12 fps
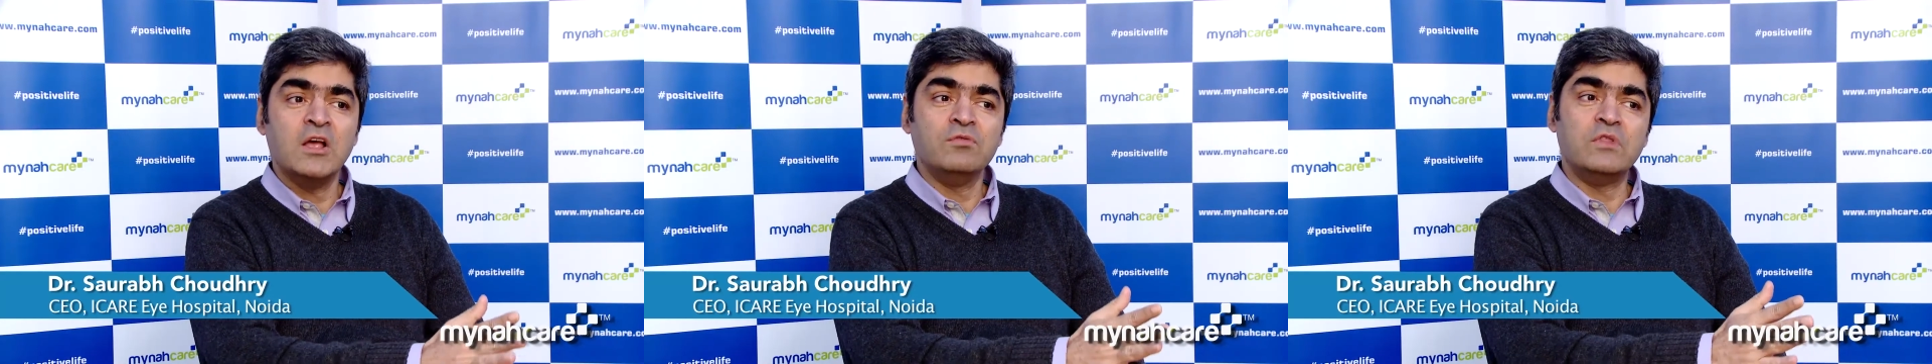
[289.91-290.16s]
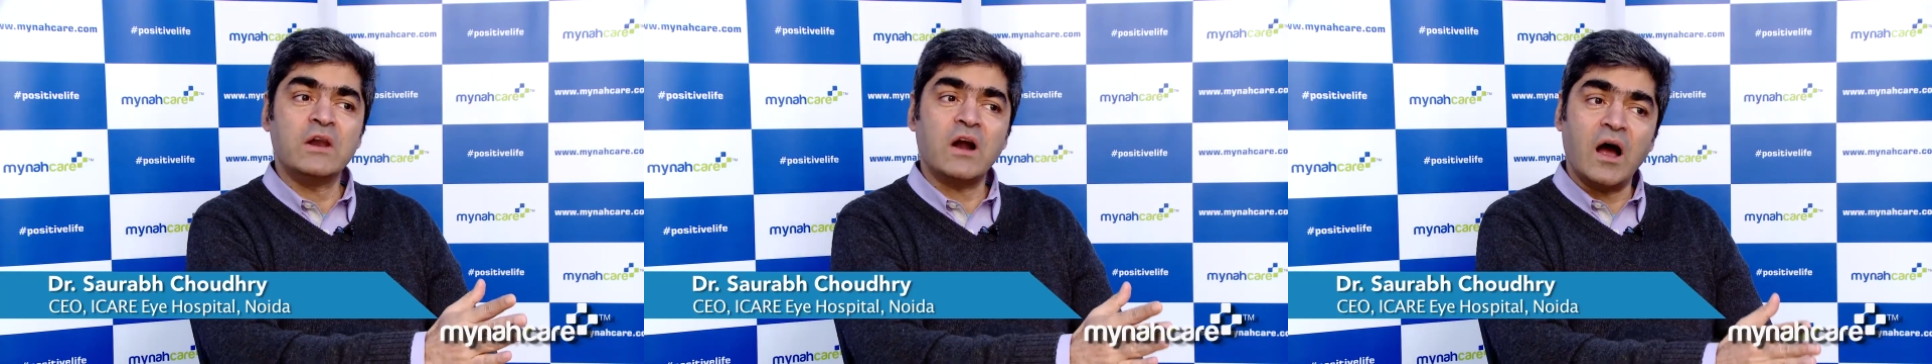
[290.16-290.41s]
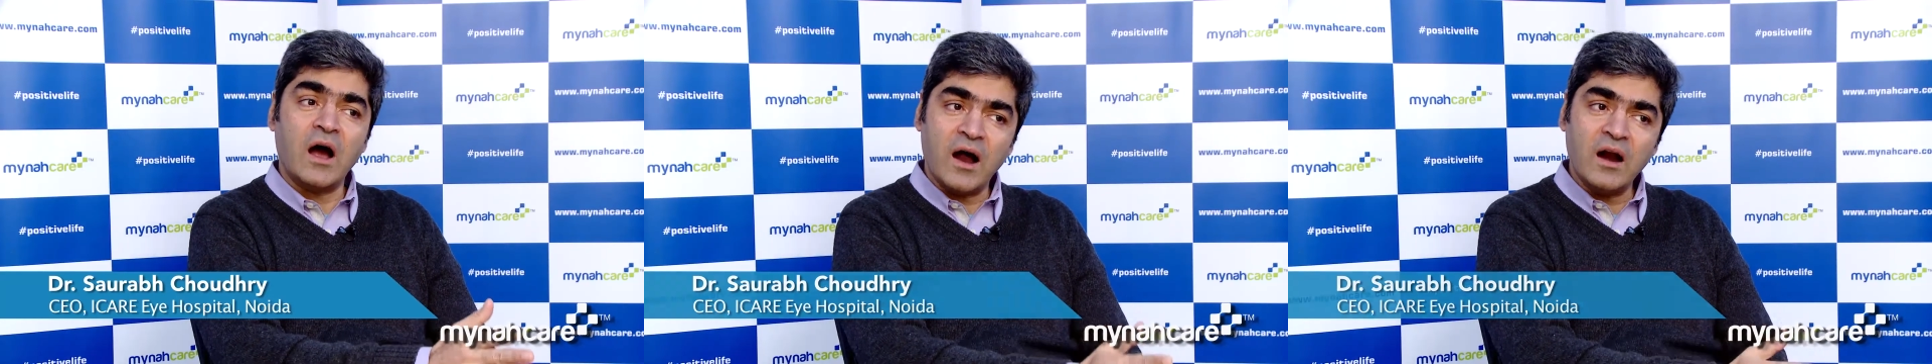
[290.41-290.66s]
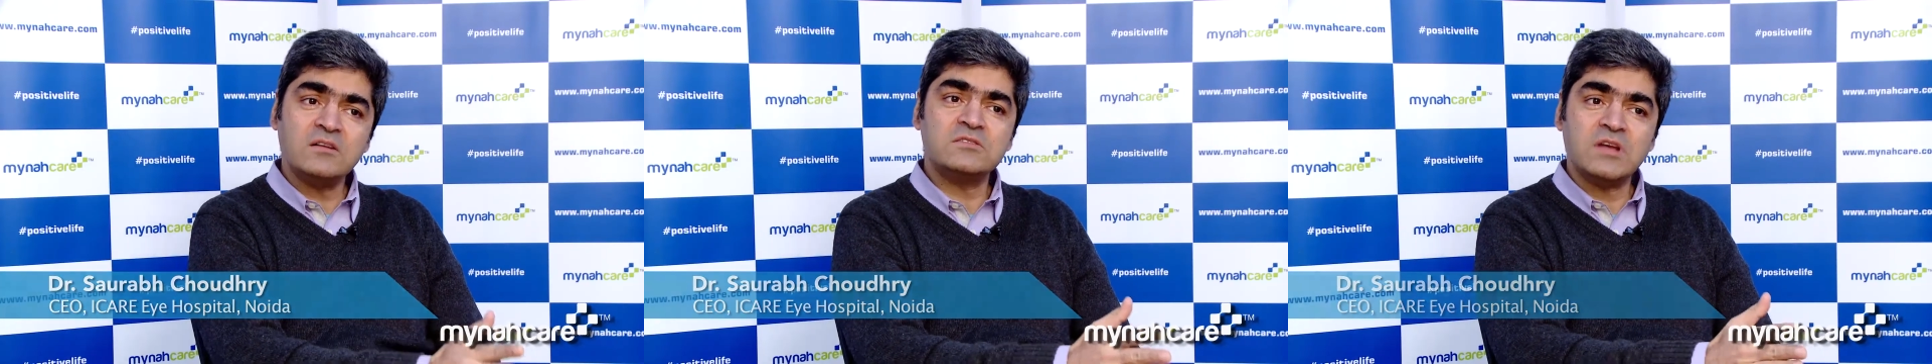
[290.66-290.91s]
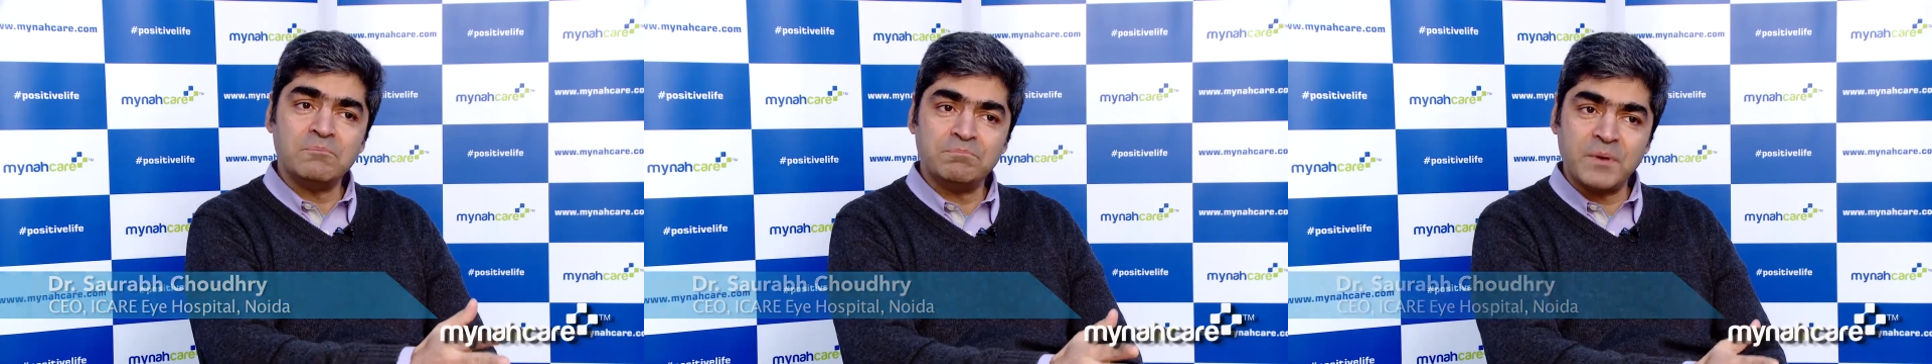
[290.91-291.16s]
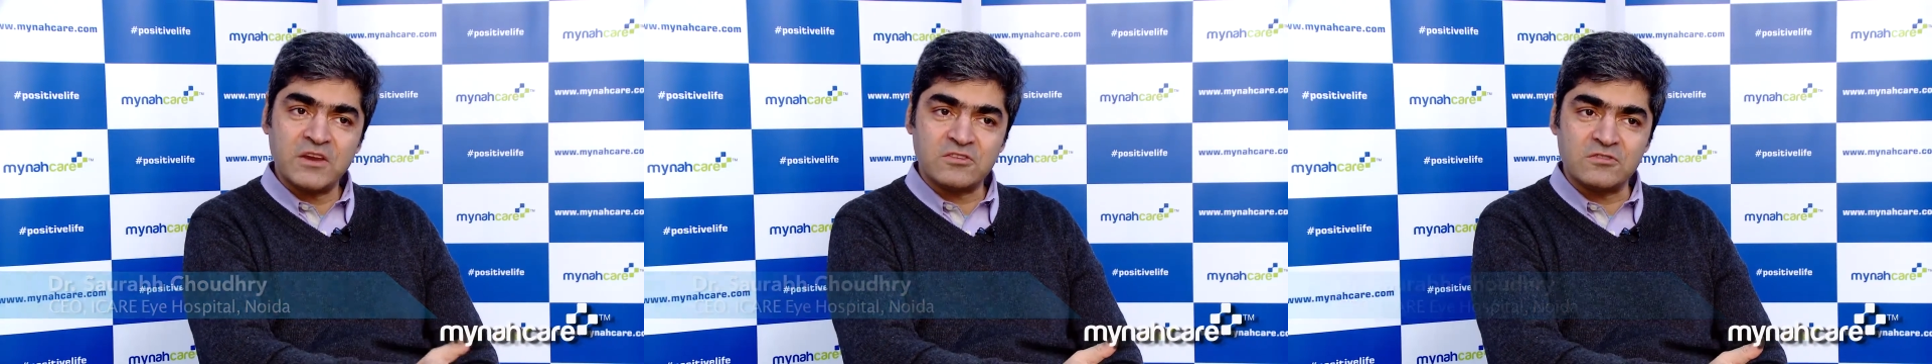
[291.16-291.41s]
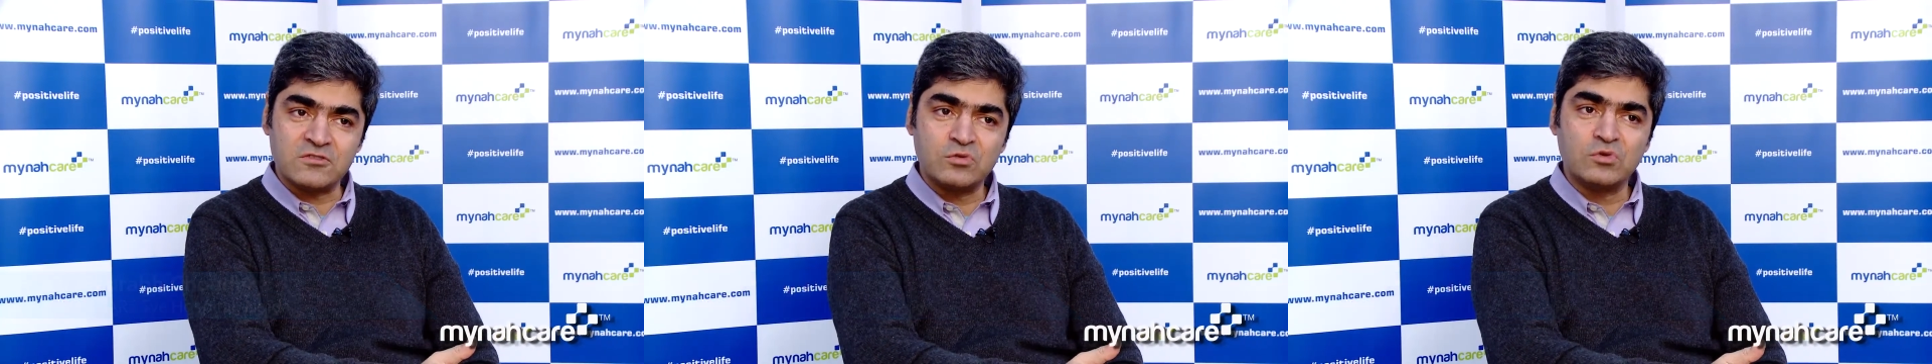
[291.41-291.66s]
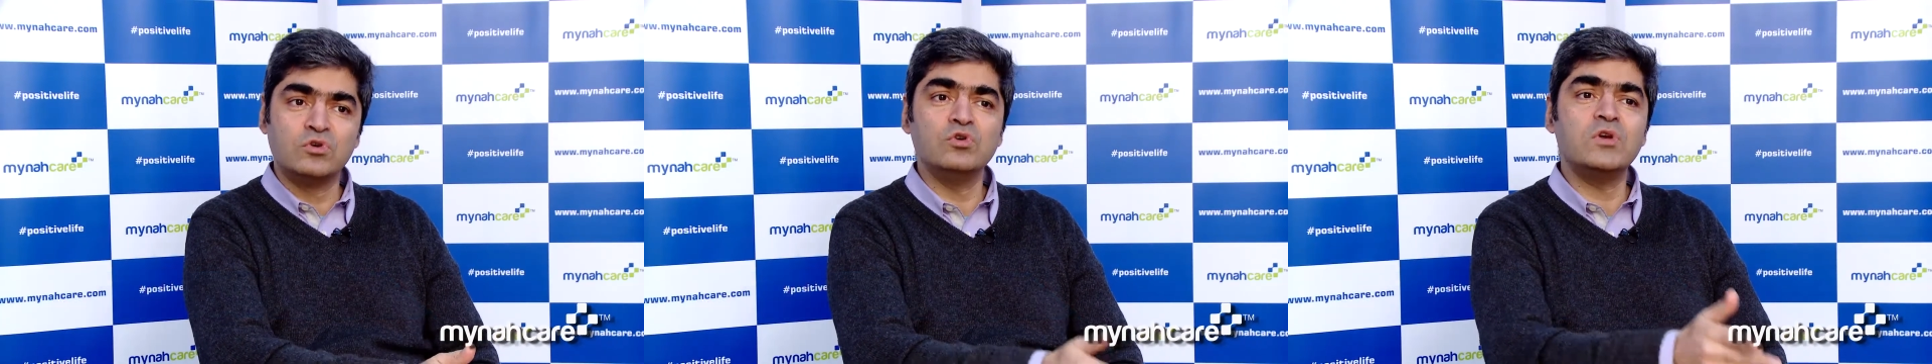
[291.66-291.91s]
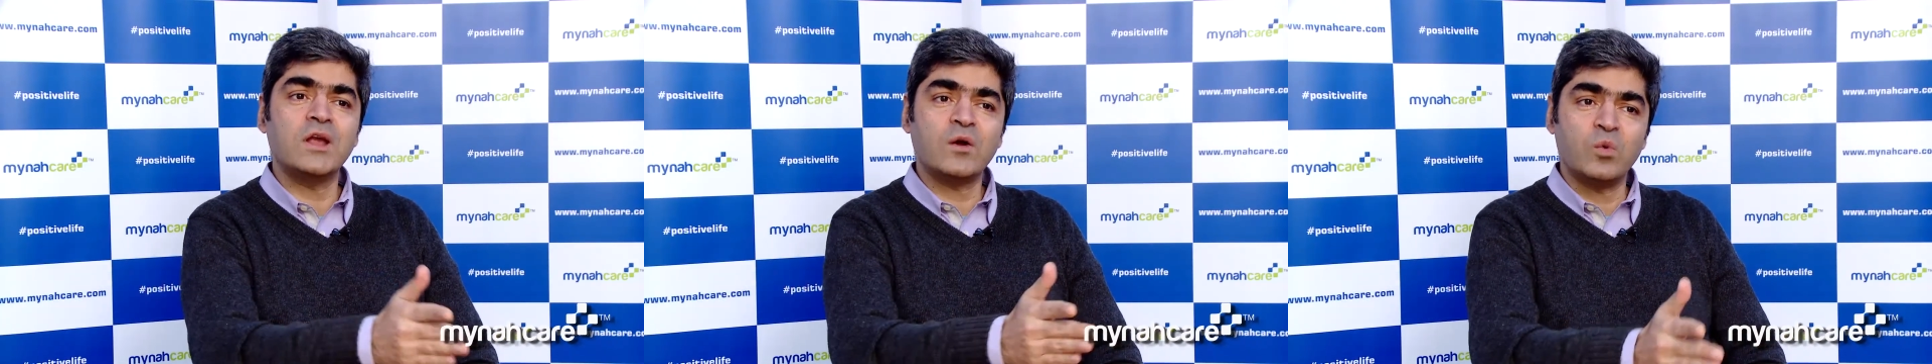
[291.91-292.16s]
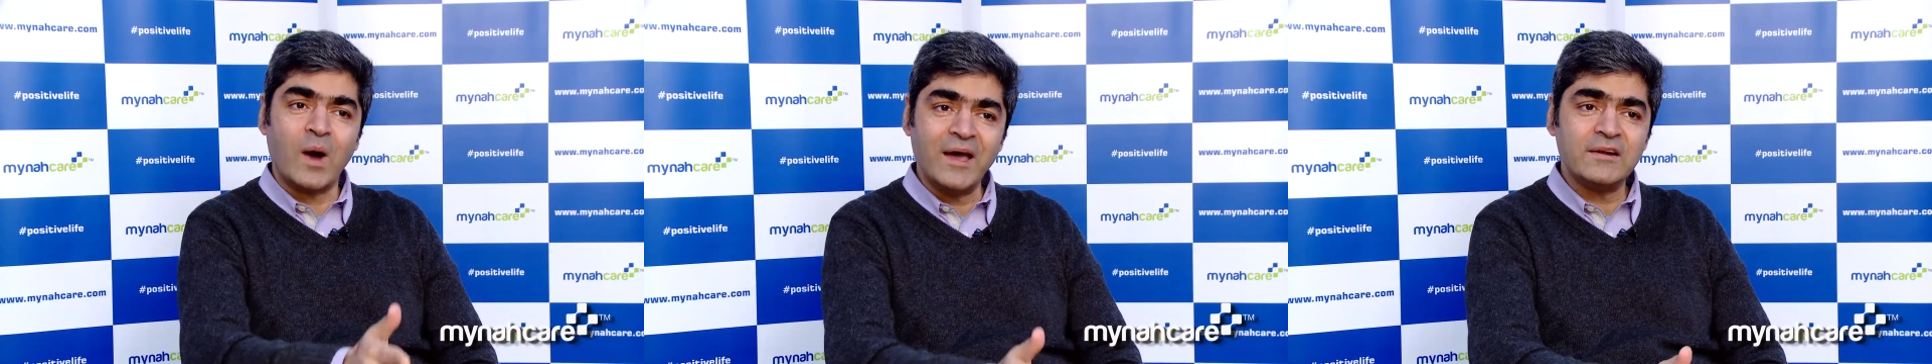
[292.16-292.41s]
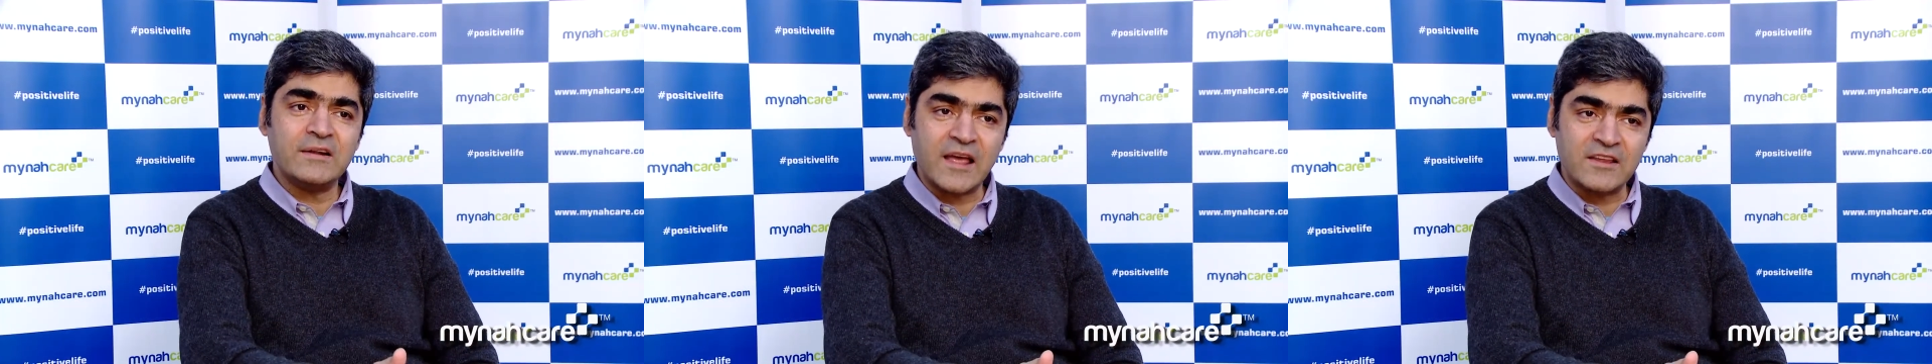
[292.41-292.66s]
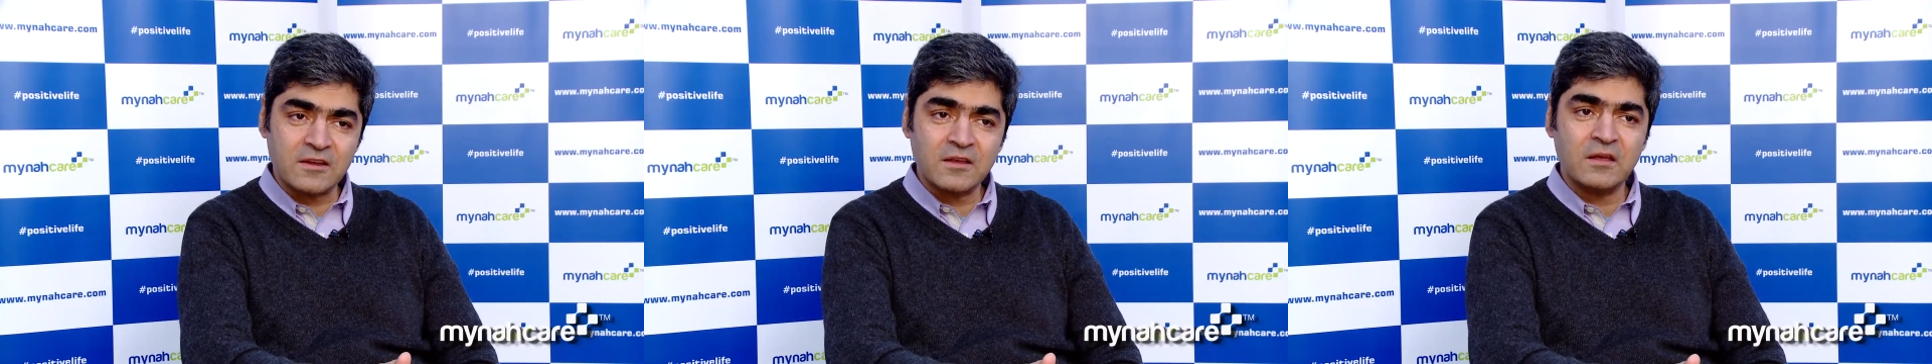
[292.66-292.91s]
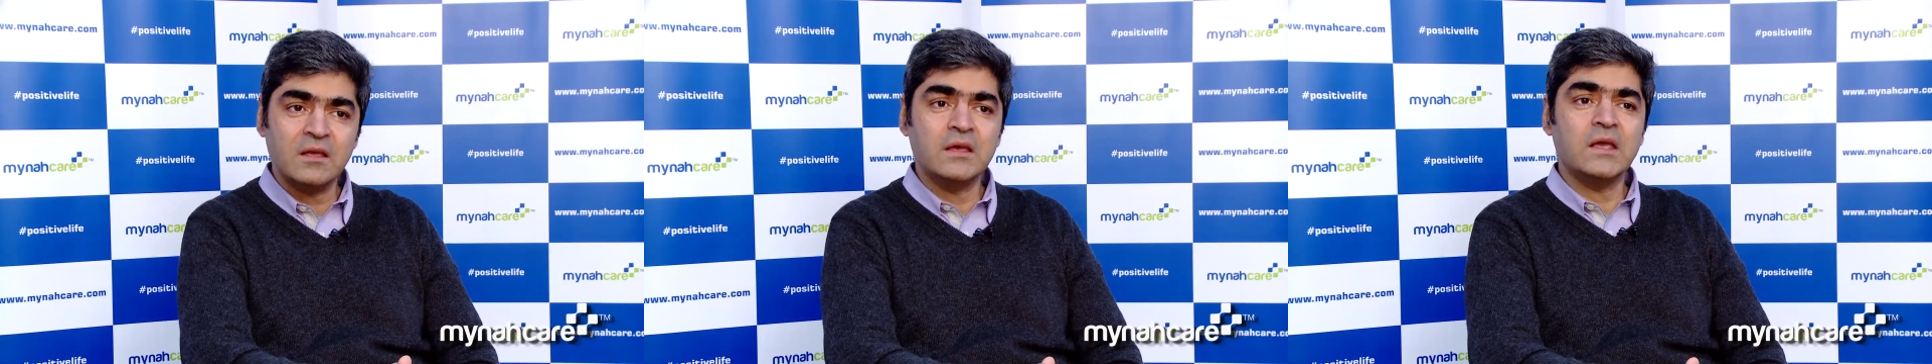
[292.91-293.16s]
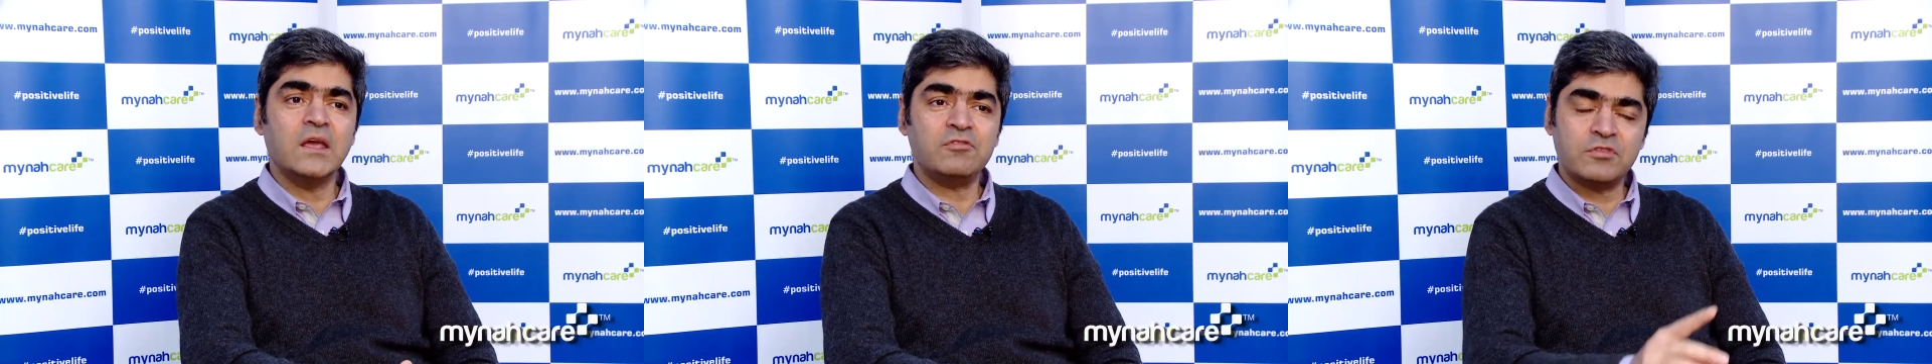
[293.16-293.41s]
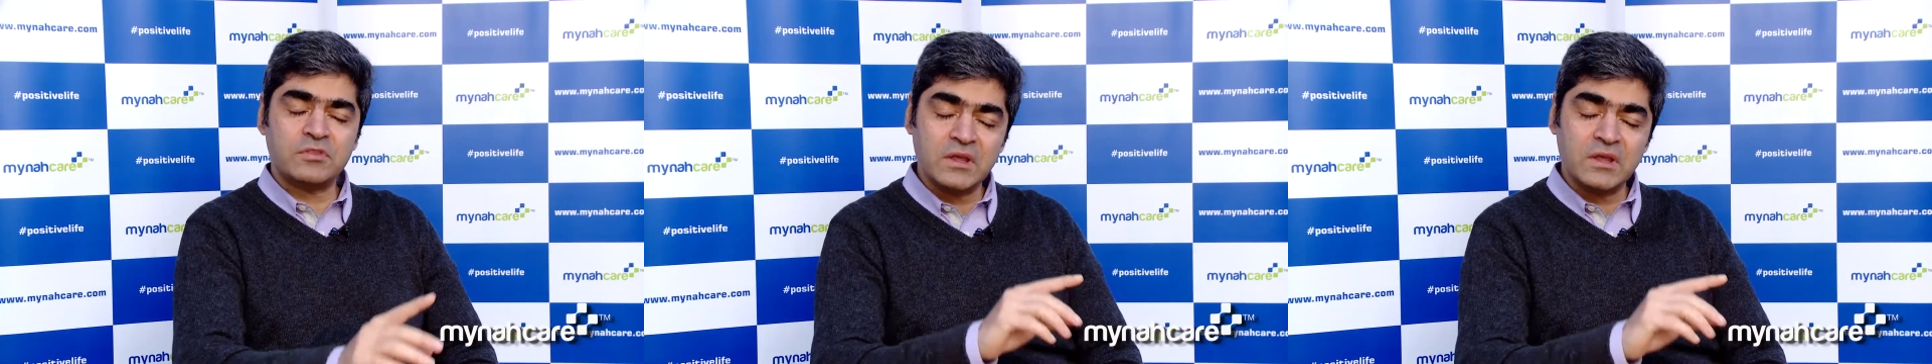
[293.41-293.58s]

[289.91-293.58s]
there are some patients who do require a LASIK if,